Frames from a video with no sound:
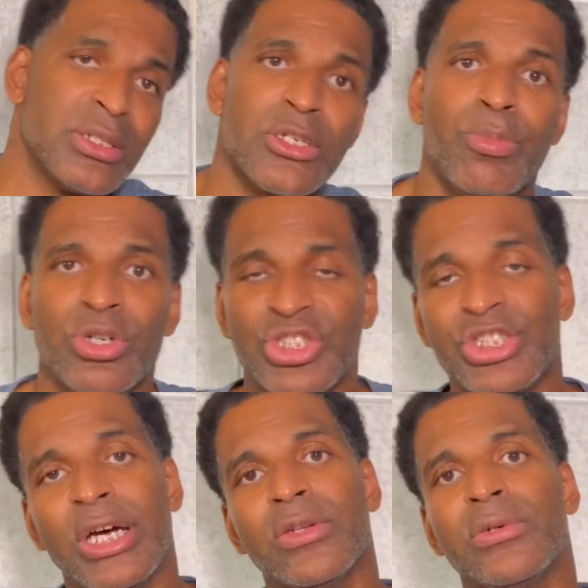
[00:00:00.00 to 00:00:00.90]
Support the
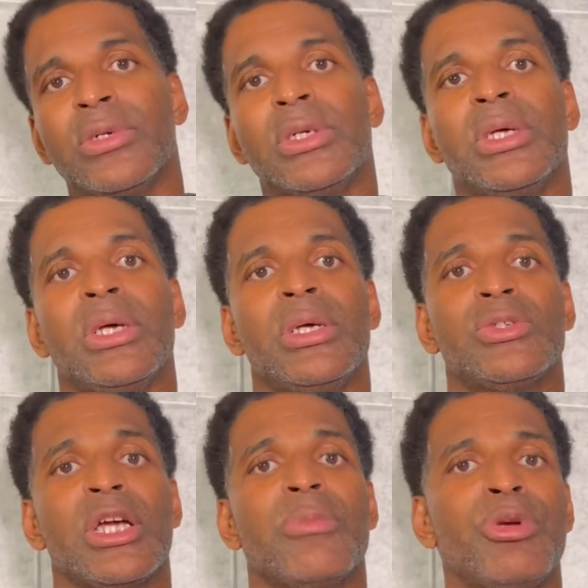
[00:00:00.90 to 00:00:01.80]
channel
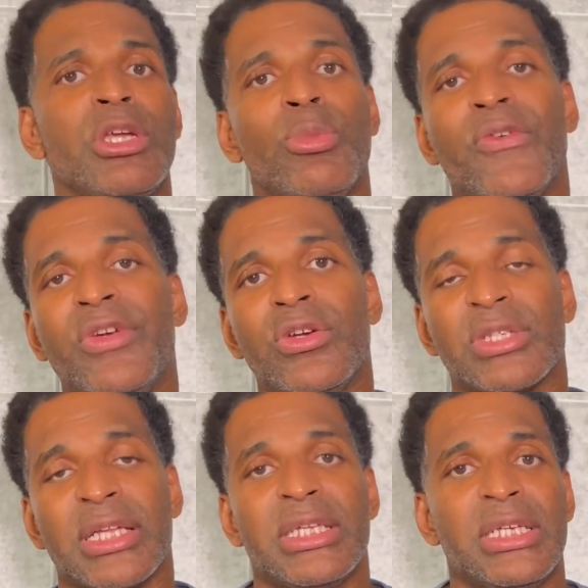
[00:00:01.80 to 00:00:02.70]
so I can bring you more videos
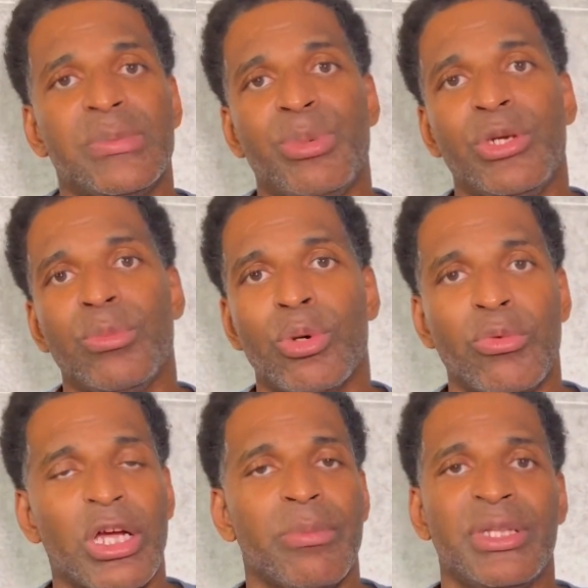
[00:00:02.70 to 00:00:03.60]
like this, bring you more
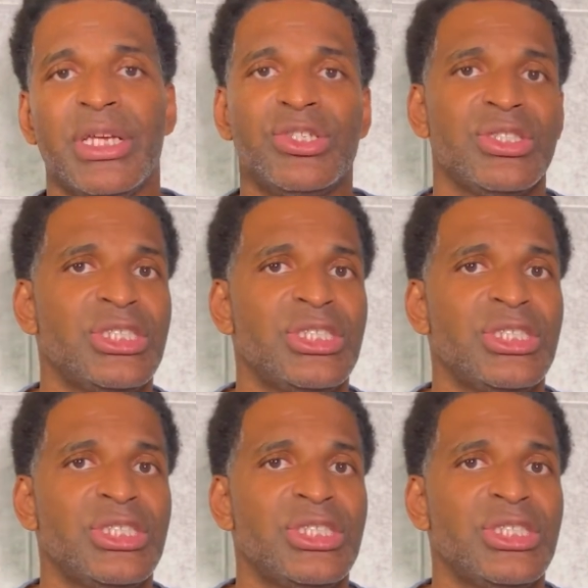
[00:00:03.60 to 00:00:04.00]
recommendation,